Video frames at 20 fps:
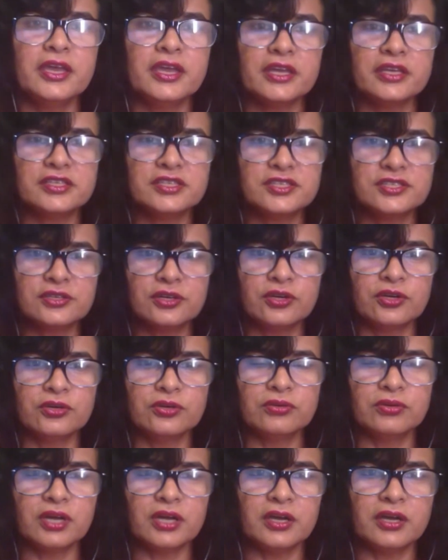And
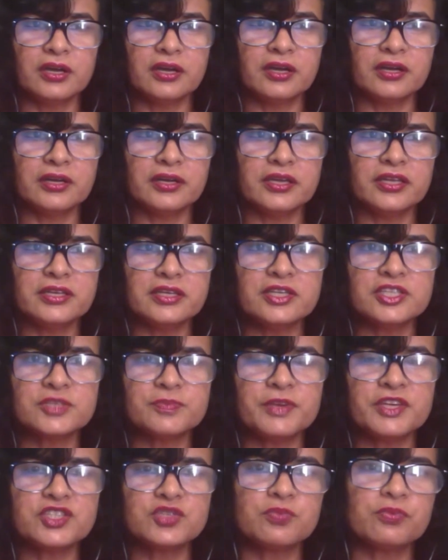so uh, India
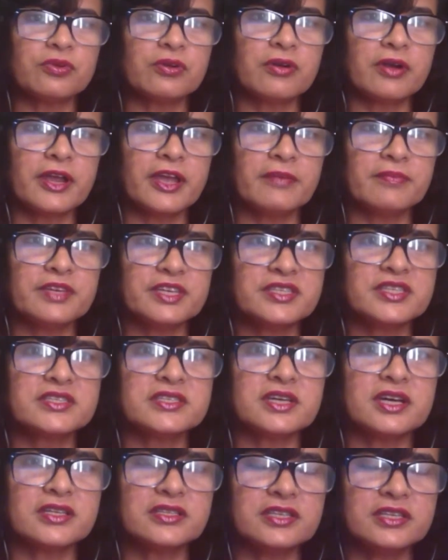Space Program is
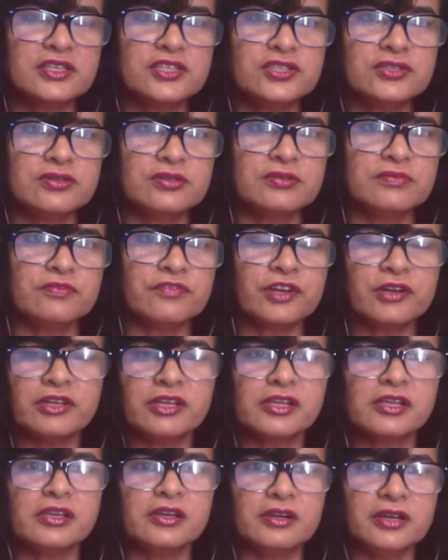starting to very
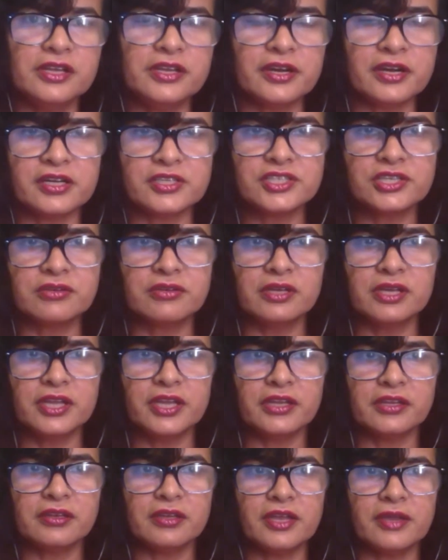clearly
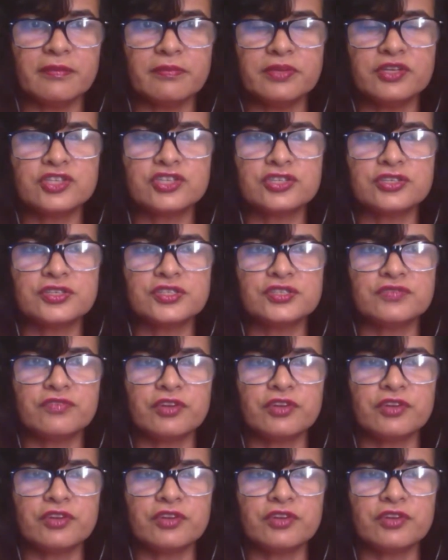articulate ambitions